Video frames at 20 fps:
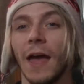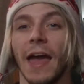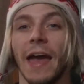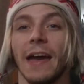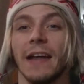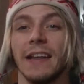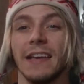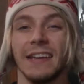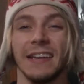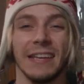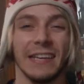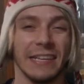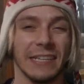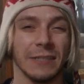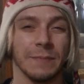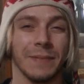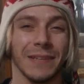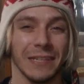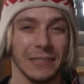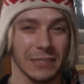and it
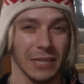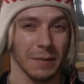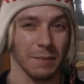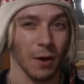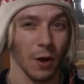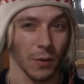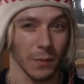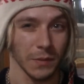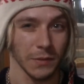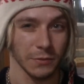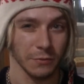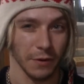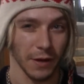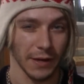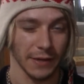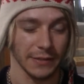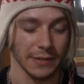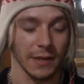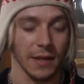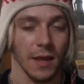is, because I'm always
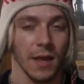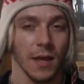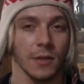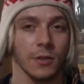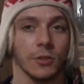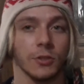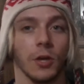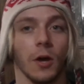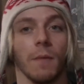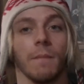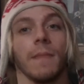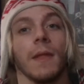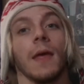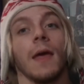right. So,